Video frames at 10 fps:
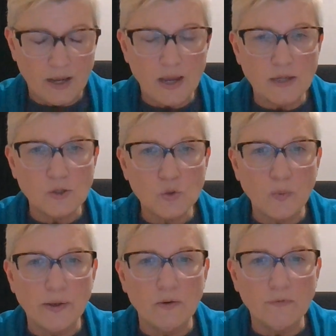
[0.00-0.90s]
At
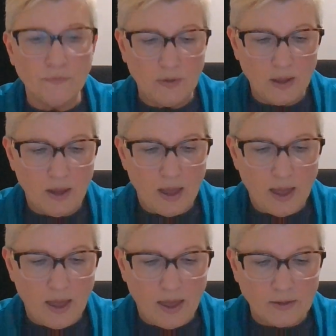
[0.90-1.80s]
12
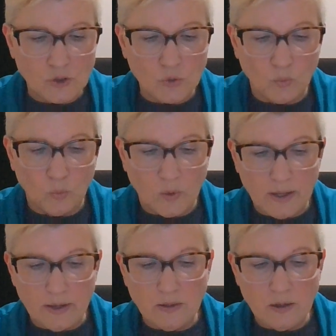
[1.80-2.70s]
to
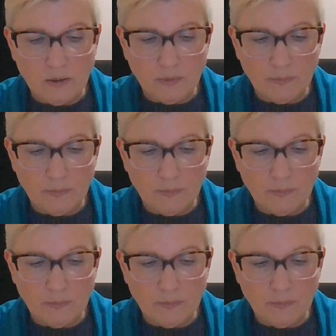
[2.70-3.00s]
1